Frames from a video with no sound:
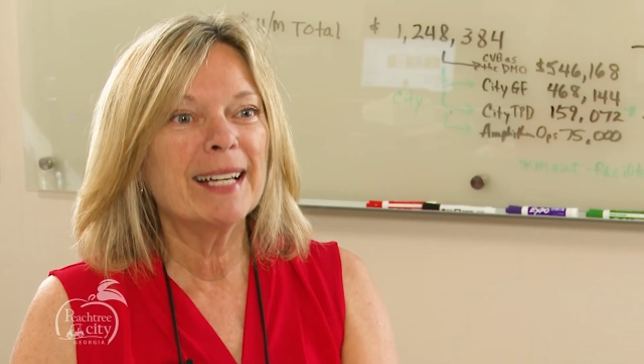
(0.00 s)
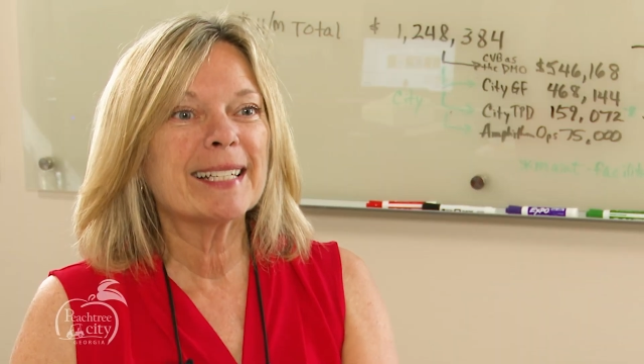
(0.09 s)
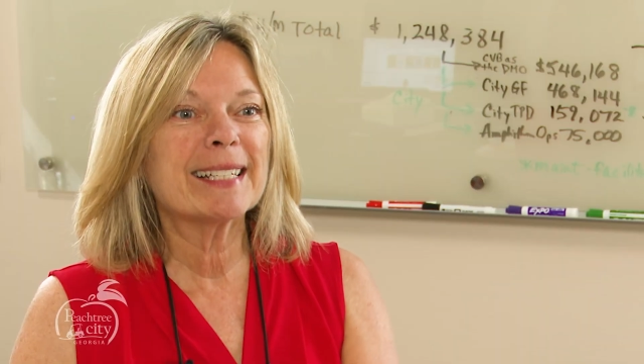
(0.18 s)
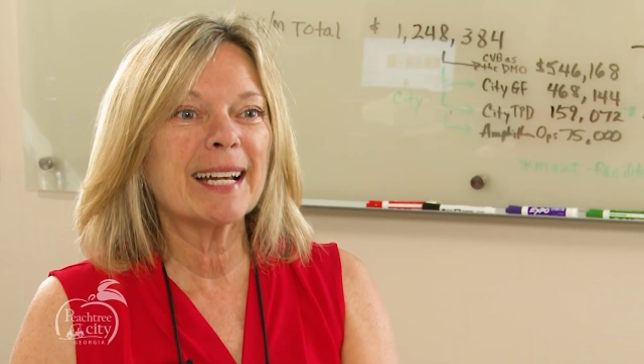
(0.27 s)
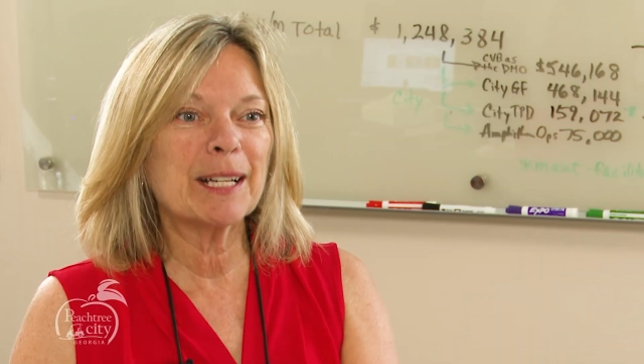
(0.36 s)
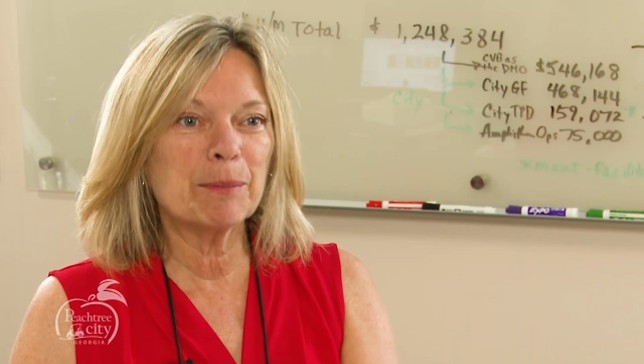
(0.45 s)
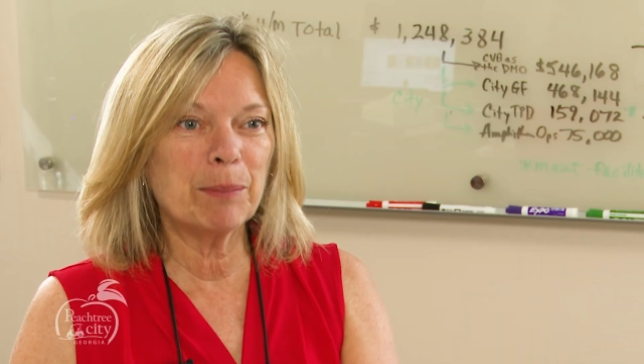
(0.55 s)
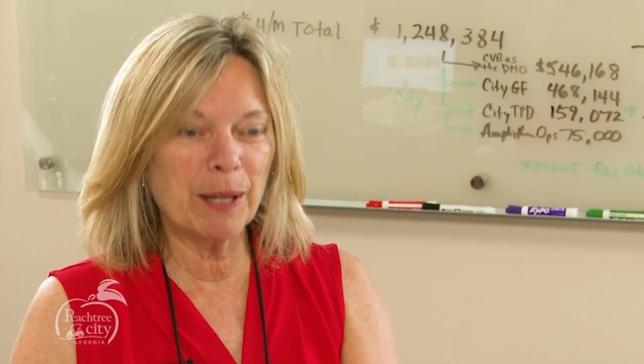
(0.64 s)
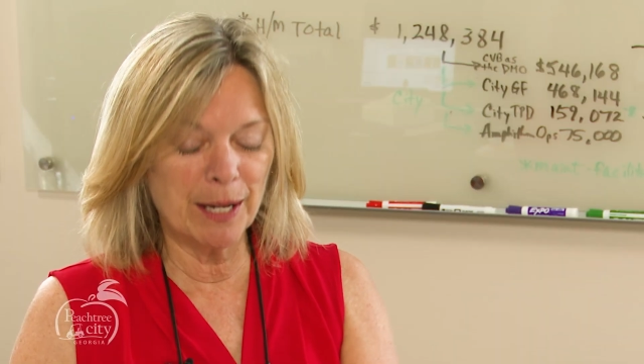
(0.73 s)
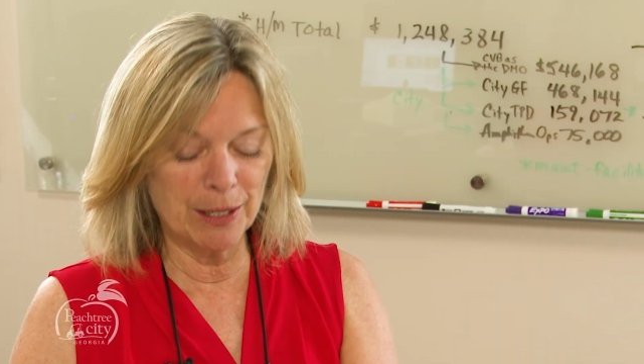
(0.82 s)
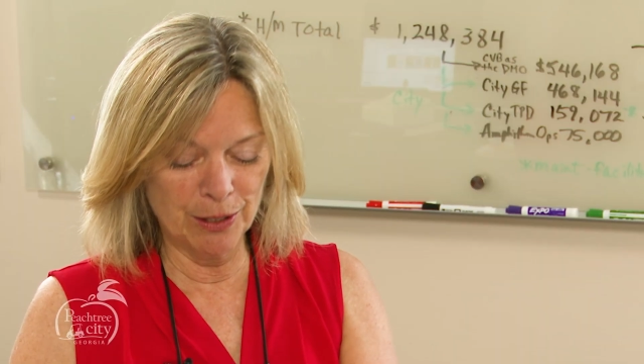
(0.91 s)
Second
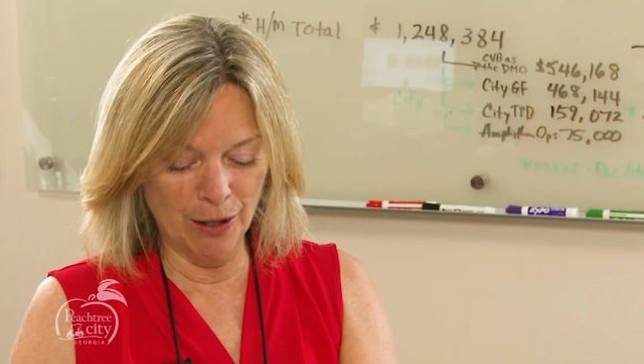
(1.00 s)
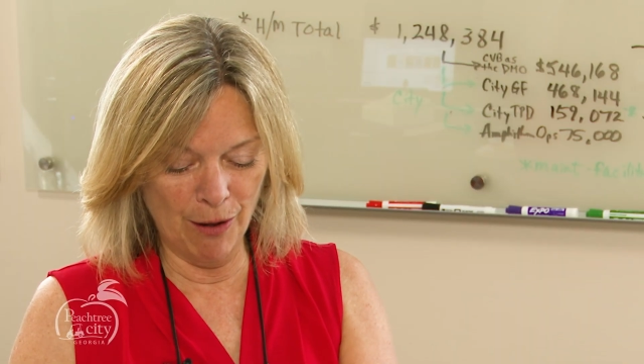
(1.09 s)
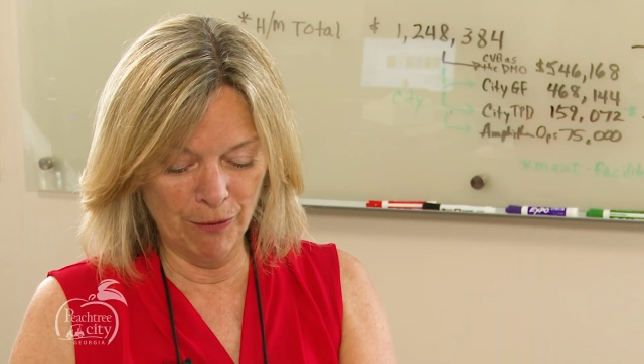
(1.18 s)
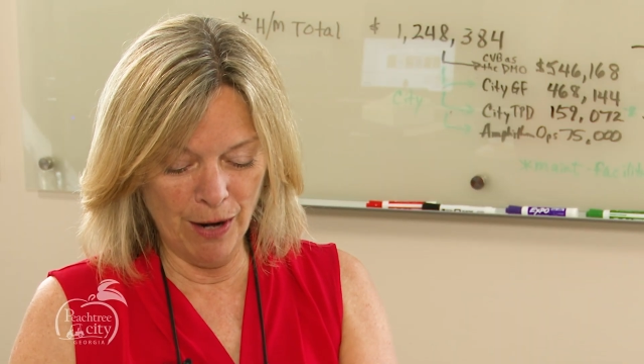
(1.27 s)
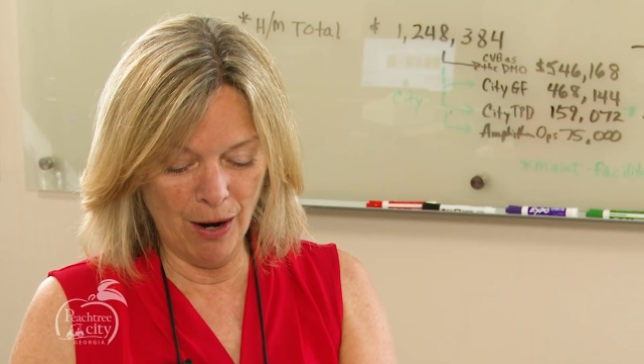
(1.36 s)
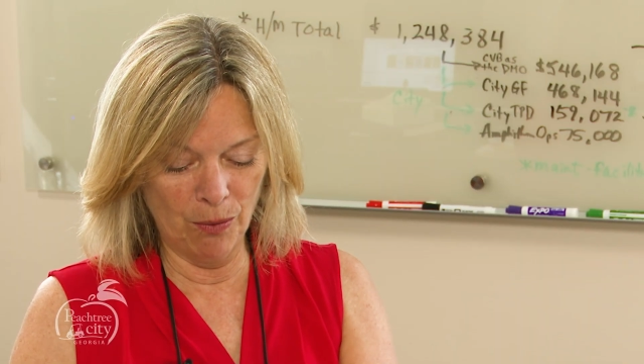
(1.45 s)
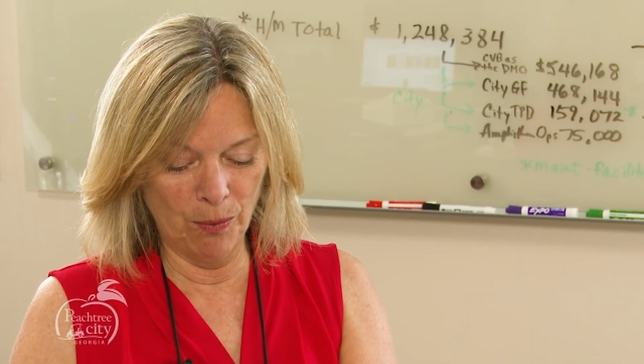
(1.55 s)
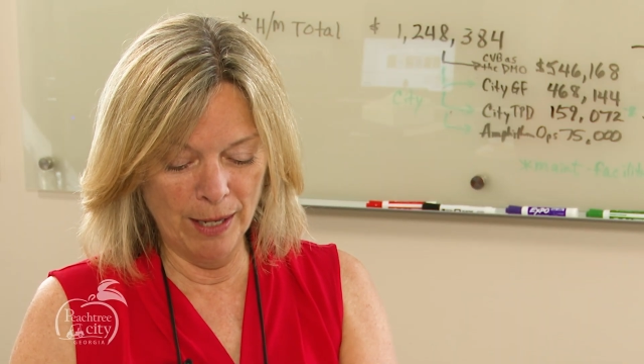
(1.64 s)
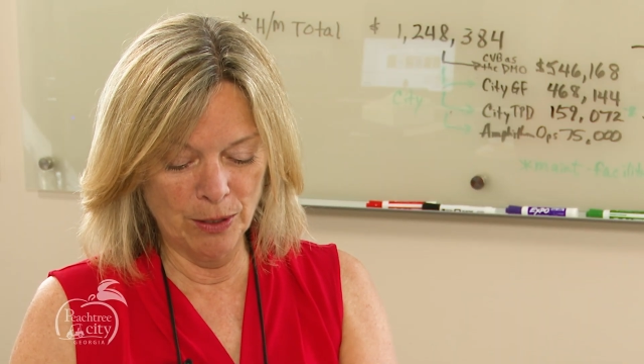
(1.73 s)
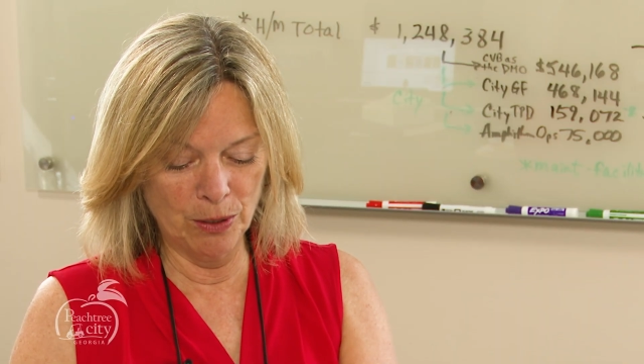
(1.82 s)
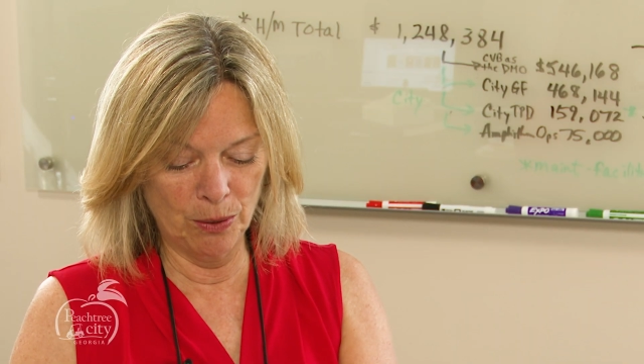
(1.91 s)
place golf cart
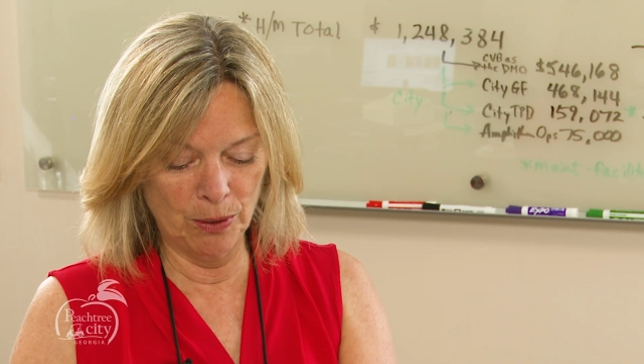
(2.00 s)
went to